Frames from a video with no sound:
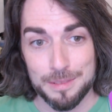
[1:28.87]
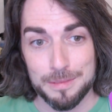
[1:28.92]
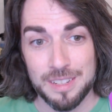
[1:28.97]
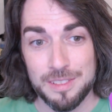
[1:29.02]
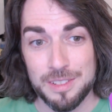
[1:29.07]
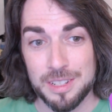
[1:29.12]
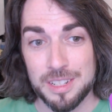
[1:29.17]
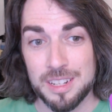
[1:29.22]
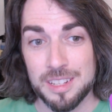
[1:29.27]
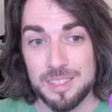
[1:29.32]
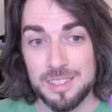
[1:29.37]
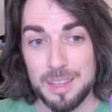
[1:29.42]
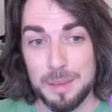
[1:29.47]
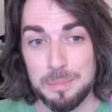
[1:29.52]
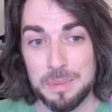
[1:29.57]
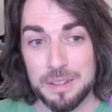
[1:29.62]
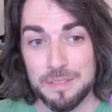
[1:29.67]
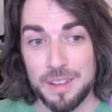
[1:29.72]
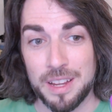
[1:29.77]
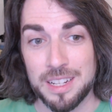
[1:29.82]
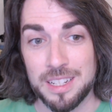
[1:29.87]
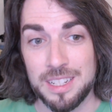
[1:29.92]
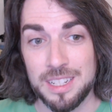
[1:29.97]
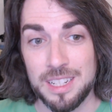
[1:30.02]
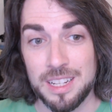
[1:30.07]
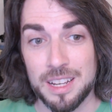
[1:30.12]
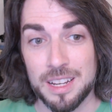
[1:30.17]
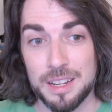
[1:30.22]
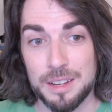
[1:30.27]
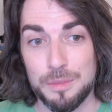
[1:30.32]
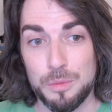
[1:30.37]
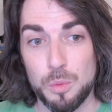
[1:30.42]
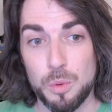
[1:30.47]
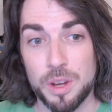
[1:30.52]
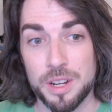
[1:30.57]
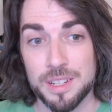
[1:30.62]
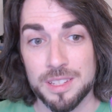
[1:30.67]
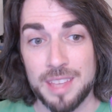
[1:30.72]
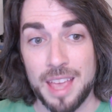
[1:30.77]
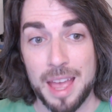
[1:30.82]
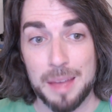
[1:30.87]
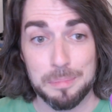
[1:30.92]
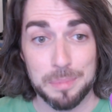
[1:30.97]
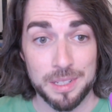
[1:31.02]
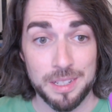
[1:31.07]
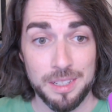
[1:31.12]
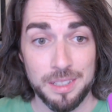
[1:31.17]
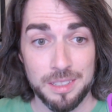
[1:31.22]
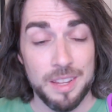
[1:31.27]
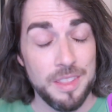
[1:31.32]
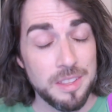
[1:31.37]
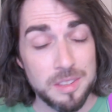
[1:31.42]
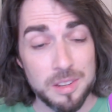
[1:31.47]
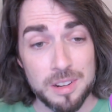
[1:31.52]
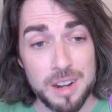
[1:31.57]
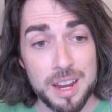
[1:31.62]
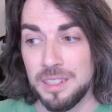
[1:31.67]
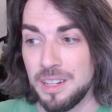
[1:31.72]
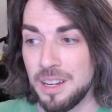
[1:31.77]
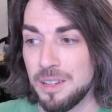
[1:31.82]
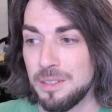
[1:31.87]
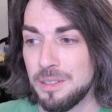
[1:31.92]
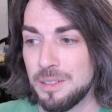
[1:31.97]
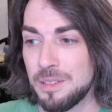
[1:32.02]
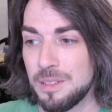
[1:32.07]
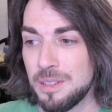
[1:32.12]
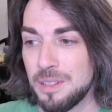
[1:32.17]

It gives you a deceptive idea of what is happening. And that's all right, you know?